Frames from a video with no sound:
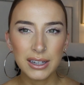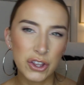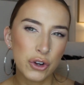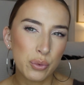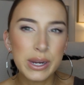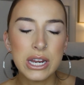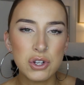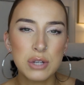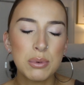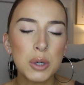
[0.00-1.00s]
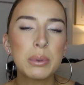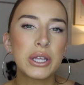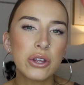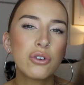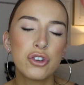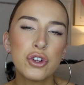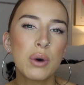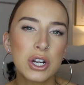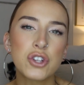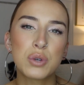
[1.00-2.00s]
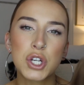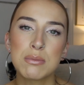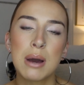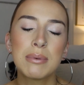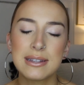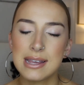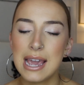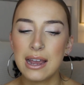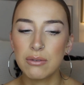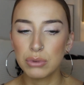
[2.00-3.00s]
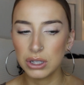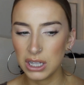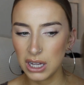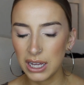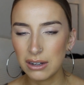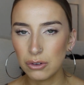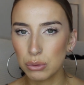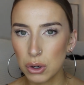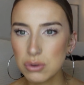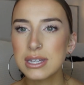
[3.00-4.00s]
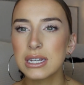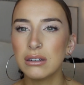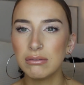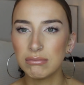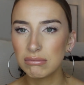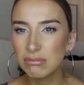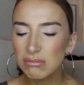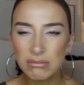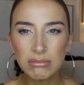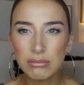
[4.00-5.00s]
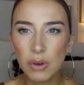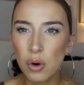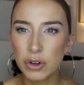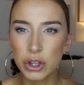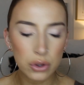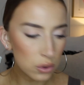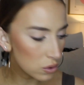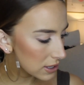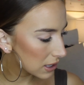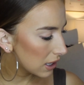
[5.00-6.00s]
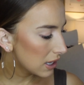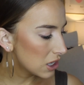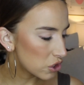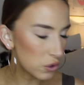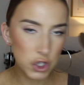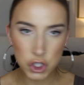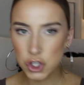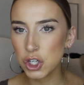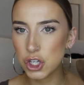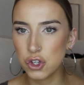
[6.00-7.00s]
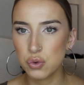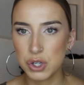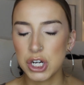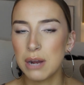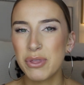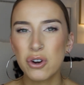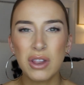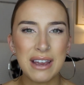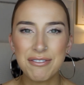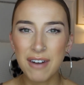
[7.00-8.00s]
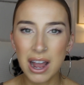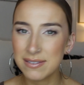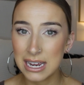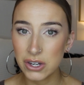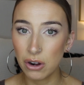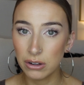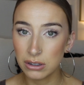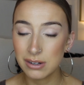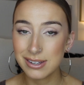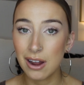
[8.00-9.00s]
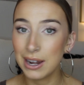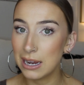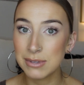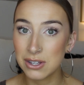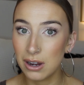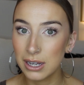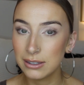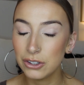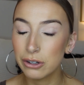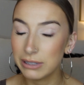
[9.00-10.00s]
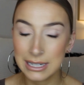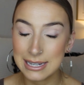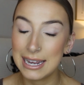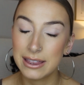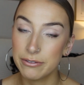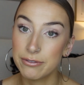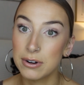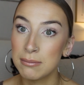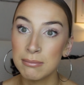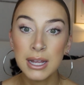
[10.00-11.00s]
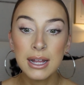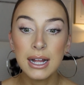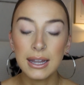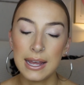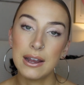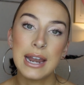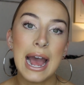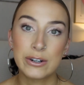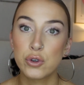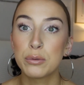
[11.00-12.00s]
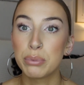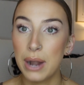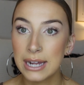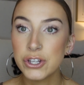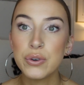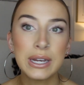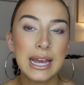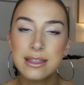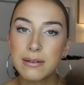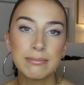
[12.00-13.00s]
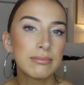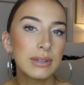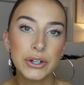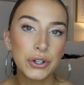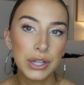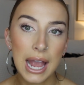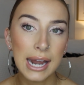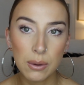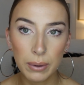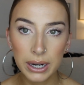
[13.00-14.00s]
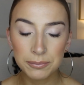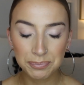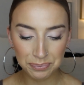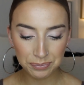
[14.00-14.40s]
they're reusable, but you do want to switch them up because they get really like gross and overused. So it's just good to switch it up. They're like $5-10 on Amazon. You don't need to get them from like an actual brand. You can get them literally anywhere.